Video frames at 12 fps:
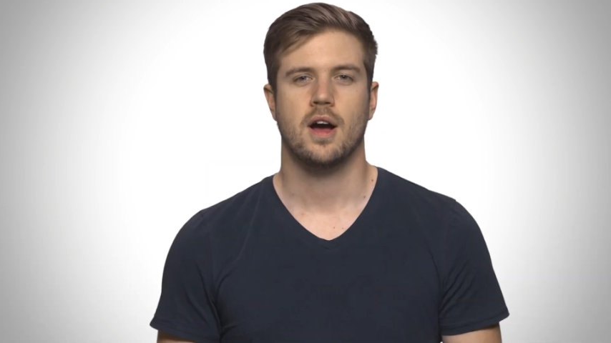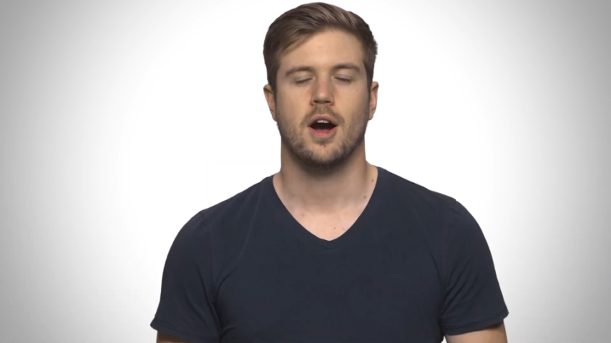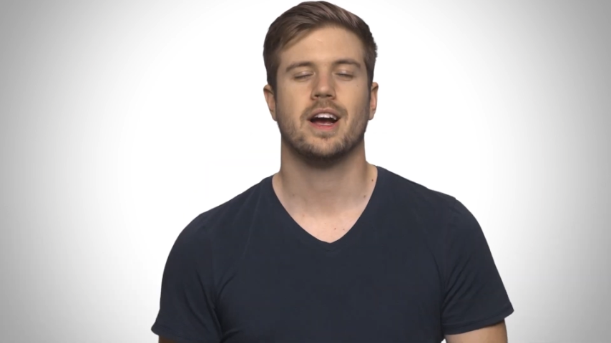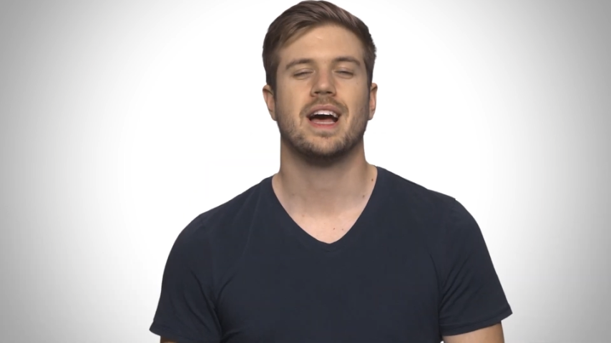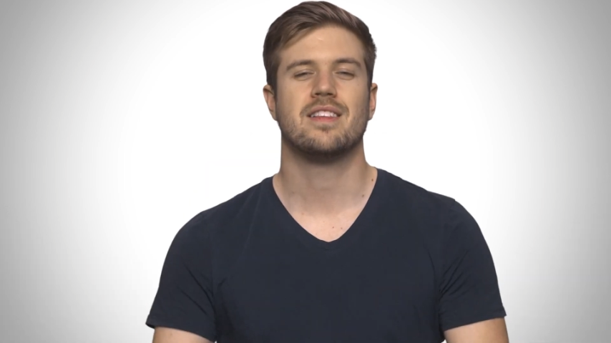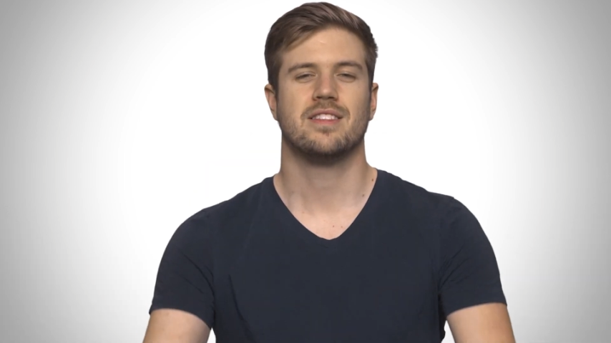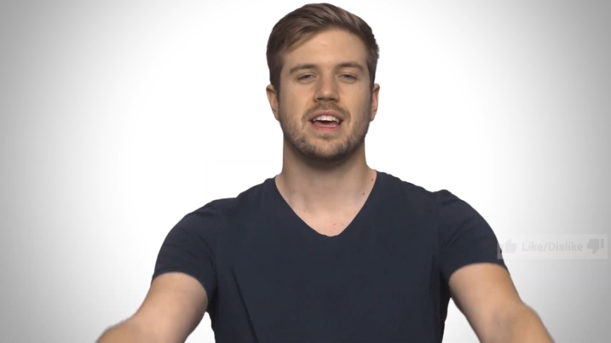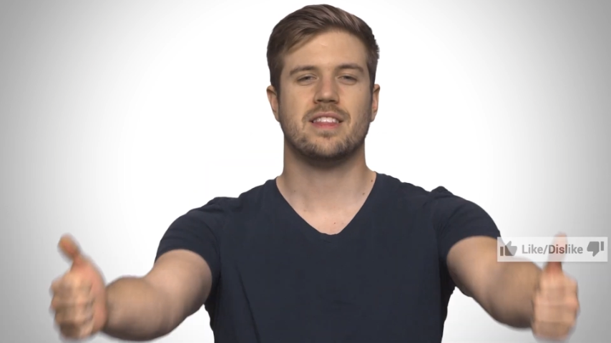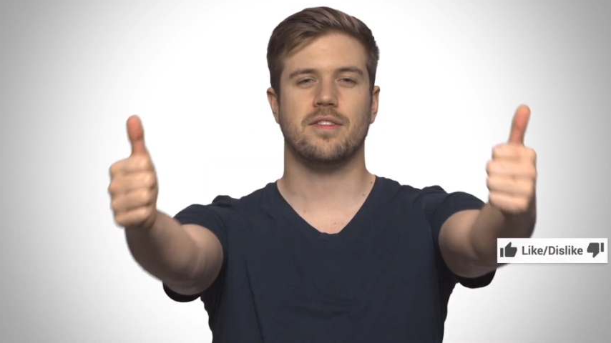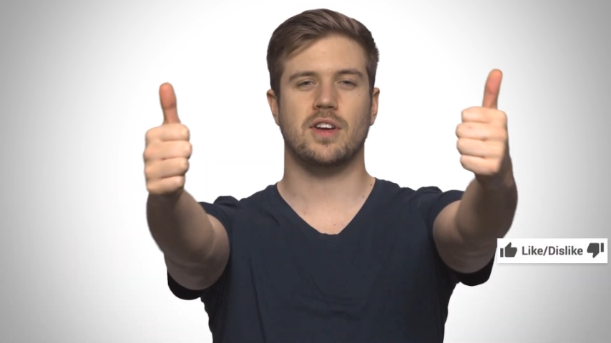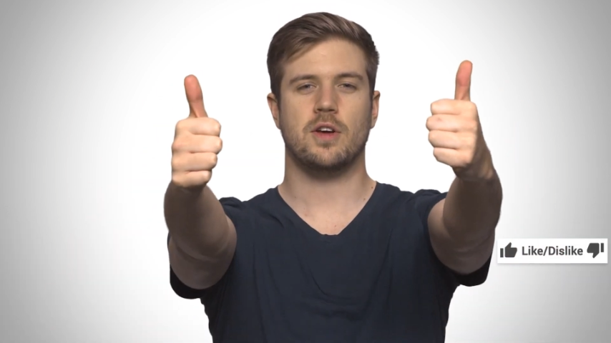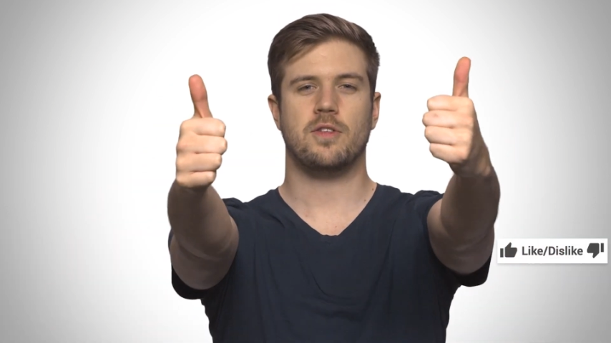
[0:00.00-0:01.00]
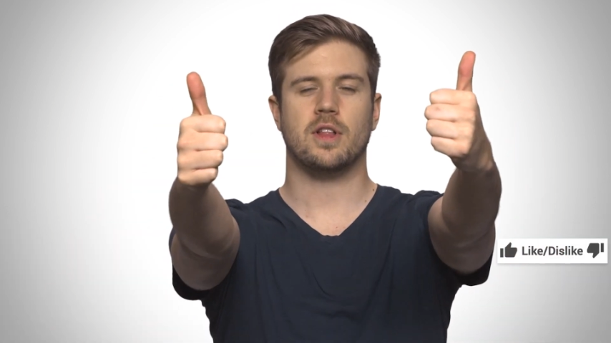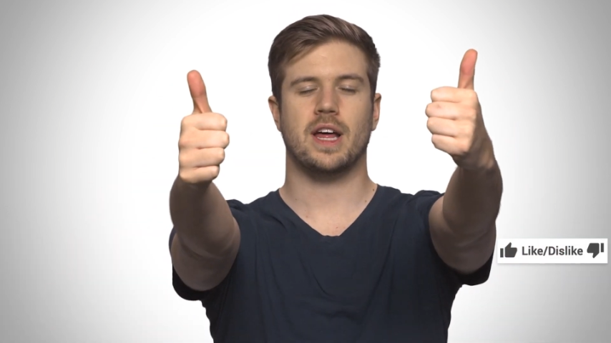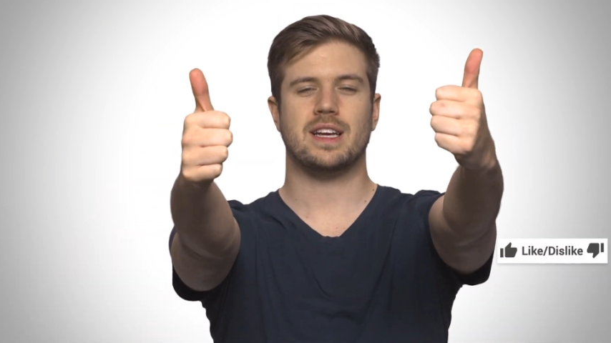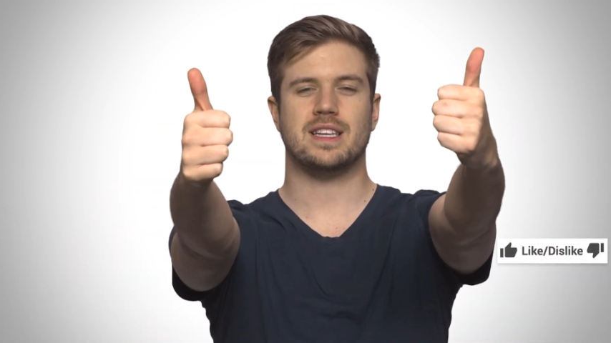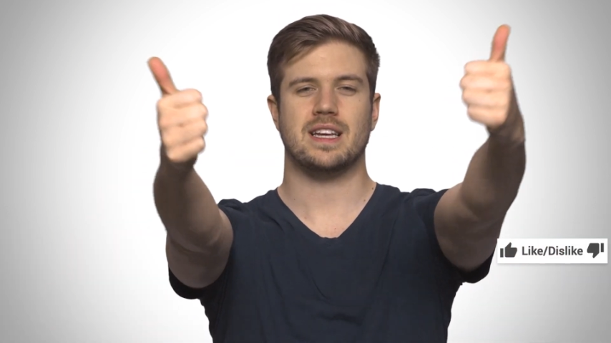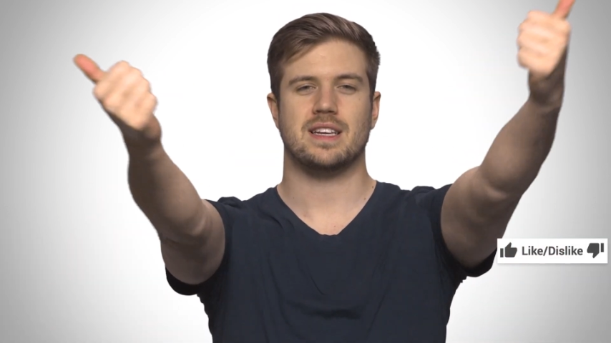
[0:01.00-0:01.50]
All right, guys, like the video if you
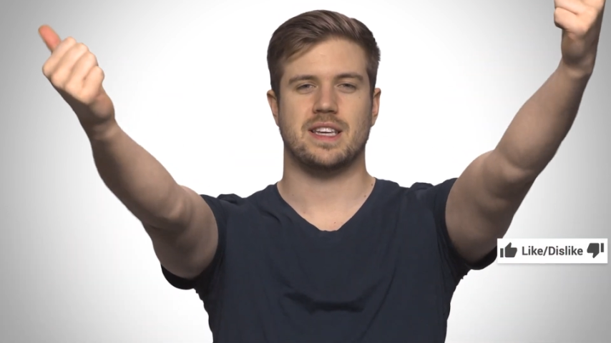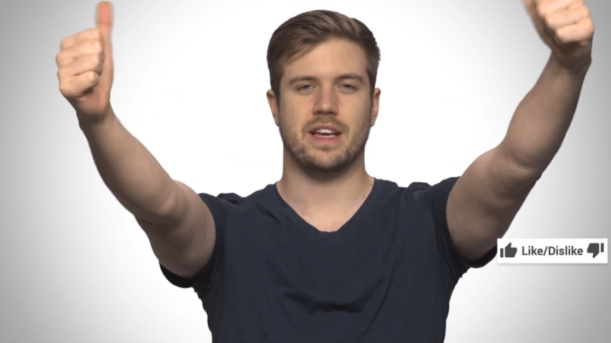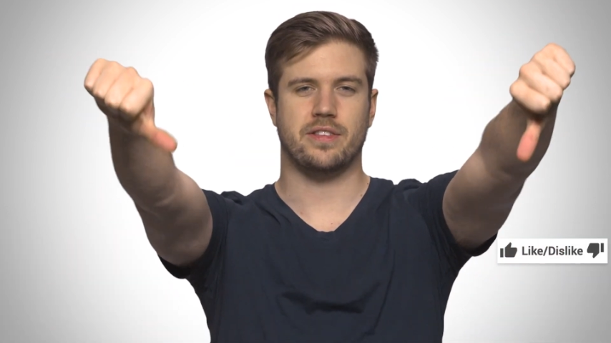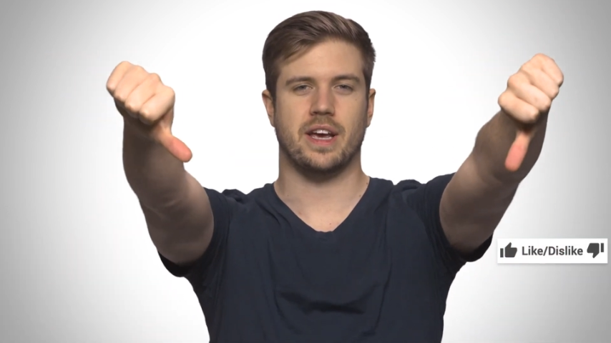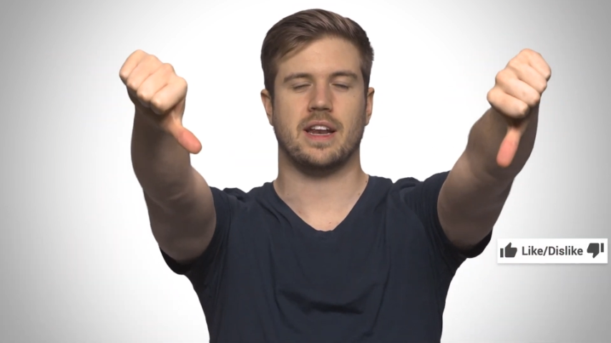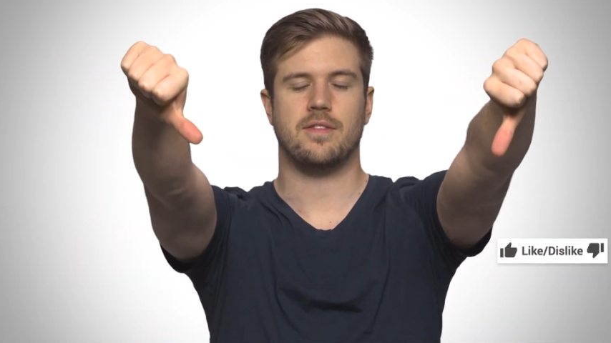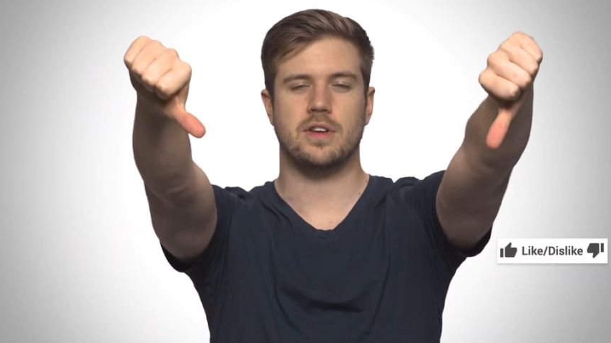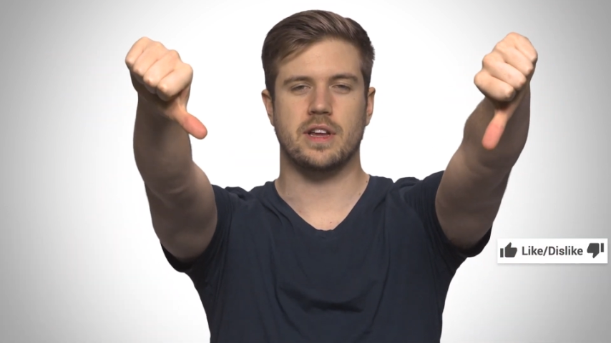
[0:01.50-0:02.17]
liked it, dislike it if you